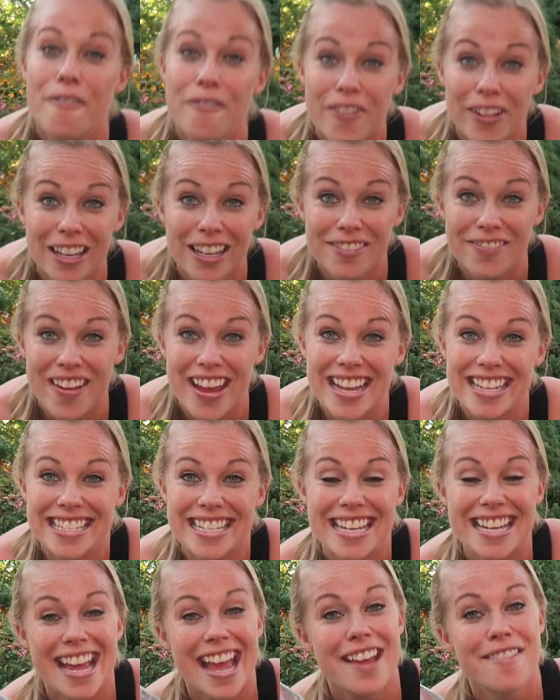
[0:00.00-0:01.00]
feel
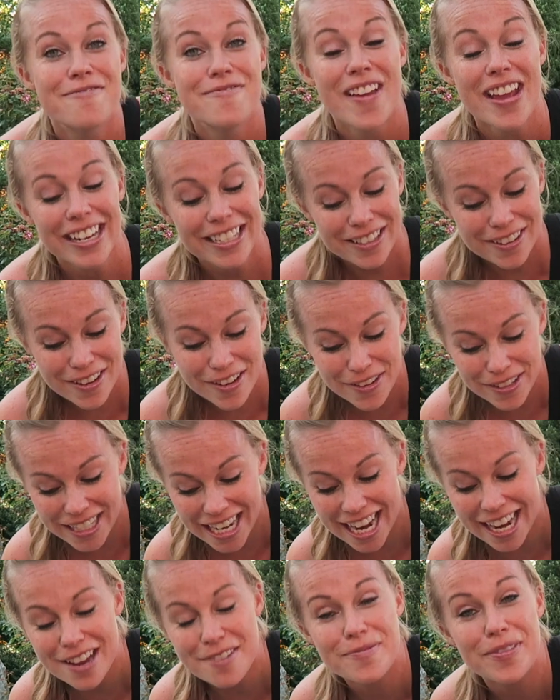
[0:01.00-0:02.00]
amazing. Make sure you
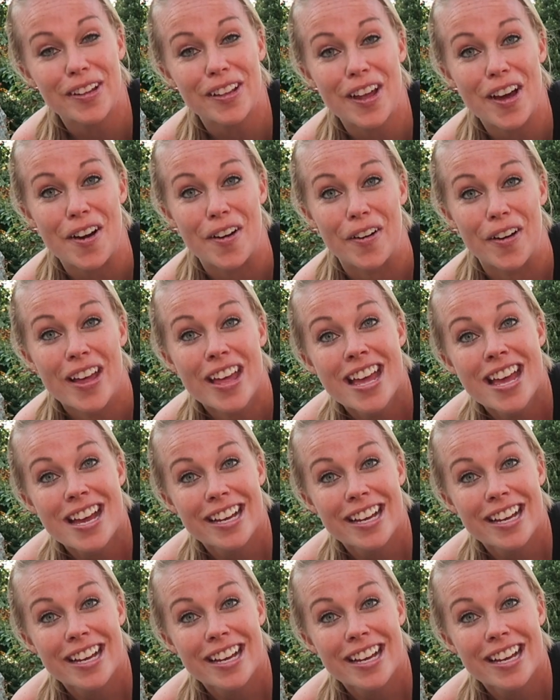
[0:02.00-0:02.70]
check in below.